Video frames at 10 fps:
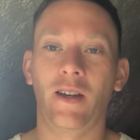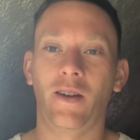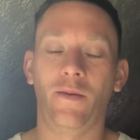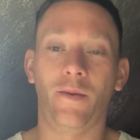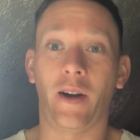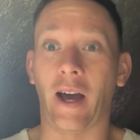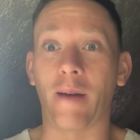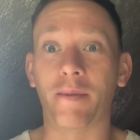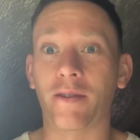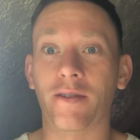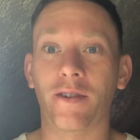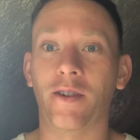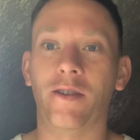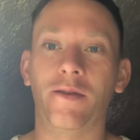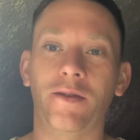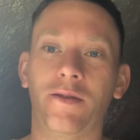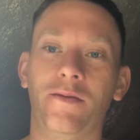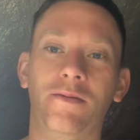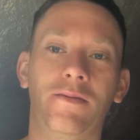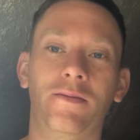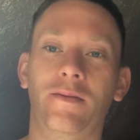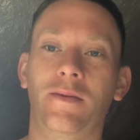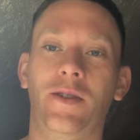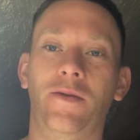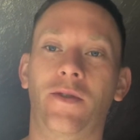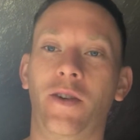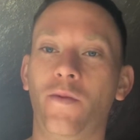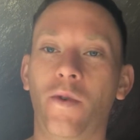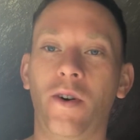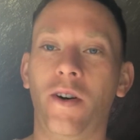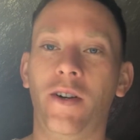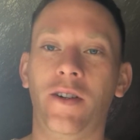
what happens, you know, you're in one,